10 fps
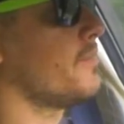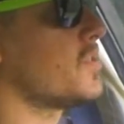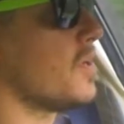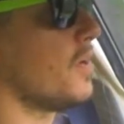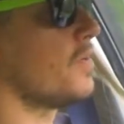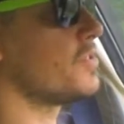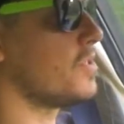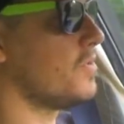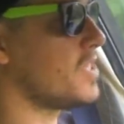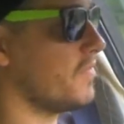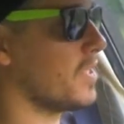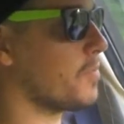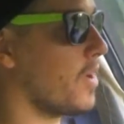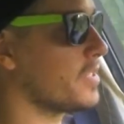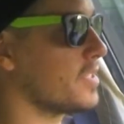So as soon as
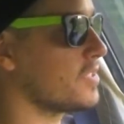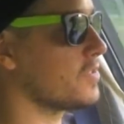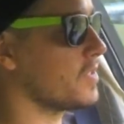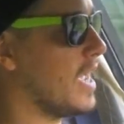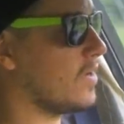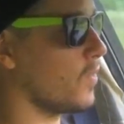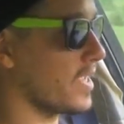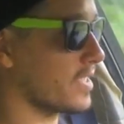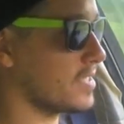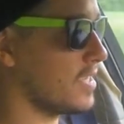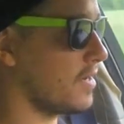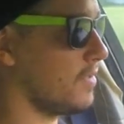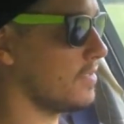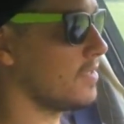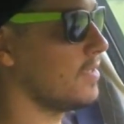everything processes with that and we get
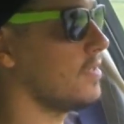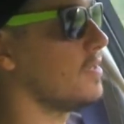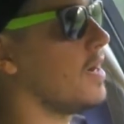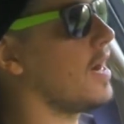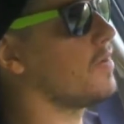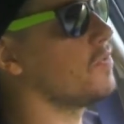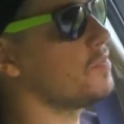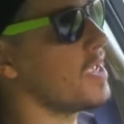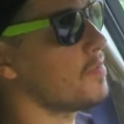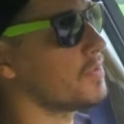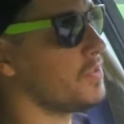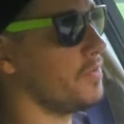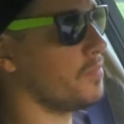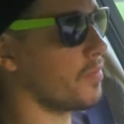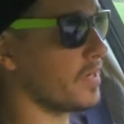settled, I will be able
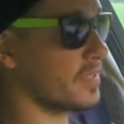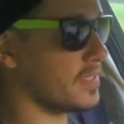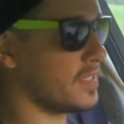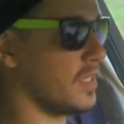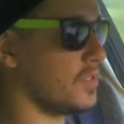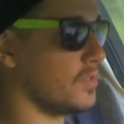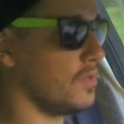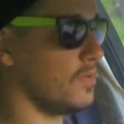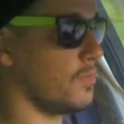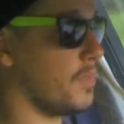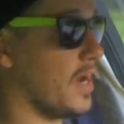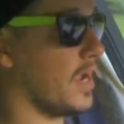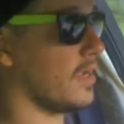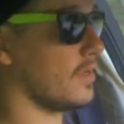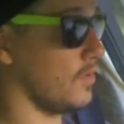to bring this into my
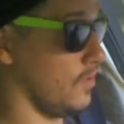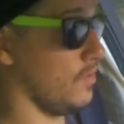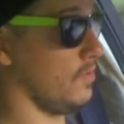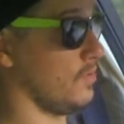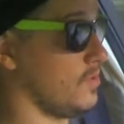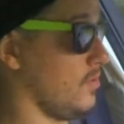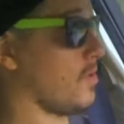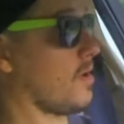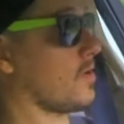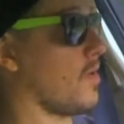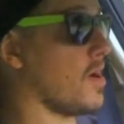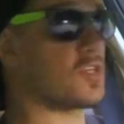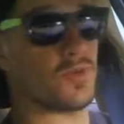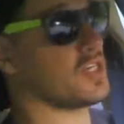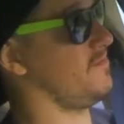new 2-car
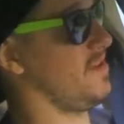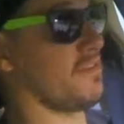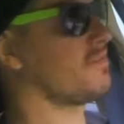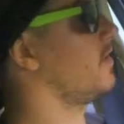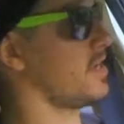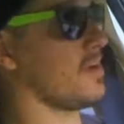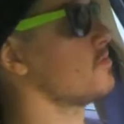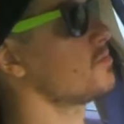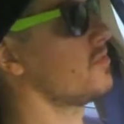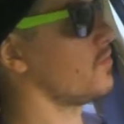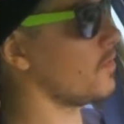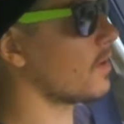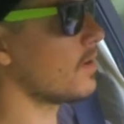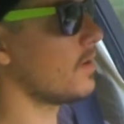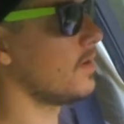garage, which I've never fucking owned before,
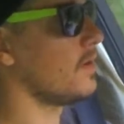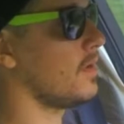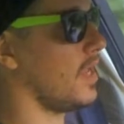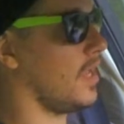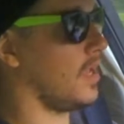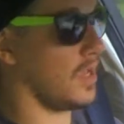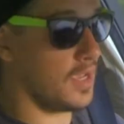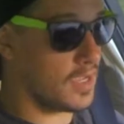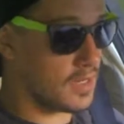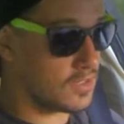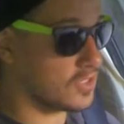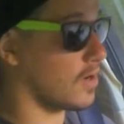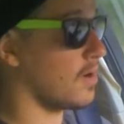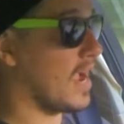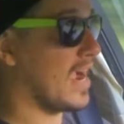and
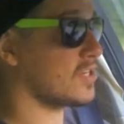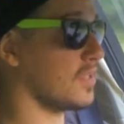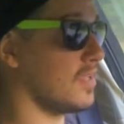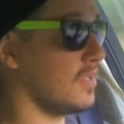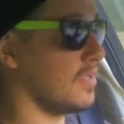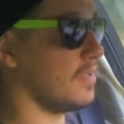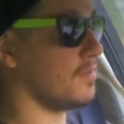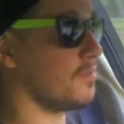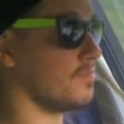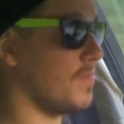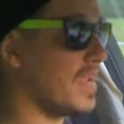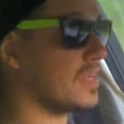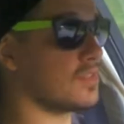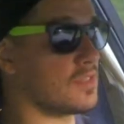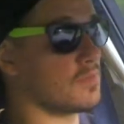start actually
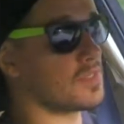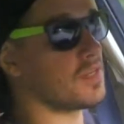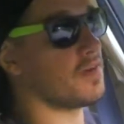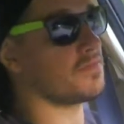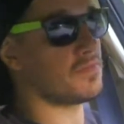making some stuff.